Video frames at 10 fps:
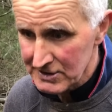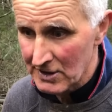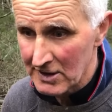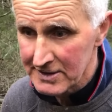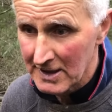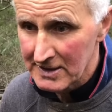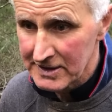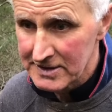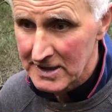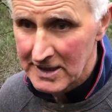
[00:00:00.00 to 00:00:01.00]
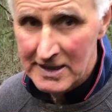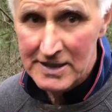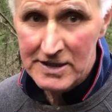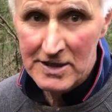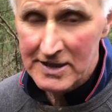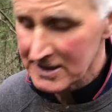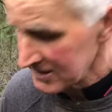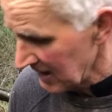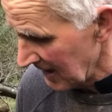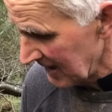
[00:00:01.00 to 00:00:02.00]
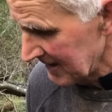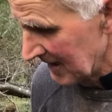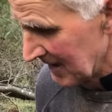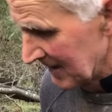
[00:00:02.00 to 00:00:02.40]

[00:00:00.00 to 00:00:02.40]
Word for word: side uh, in, in, the Ergans, yeah. Nice.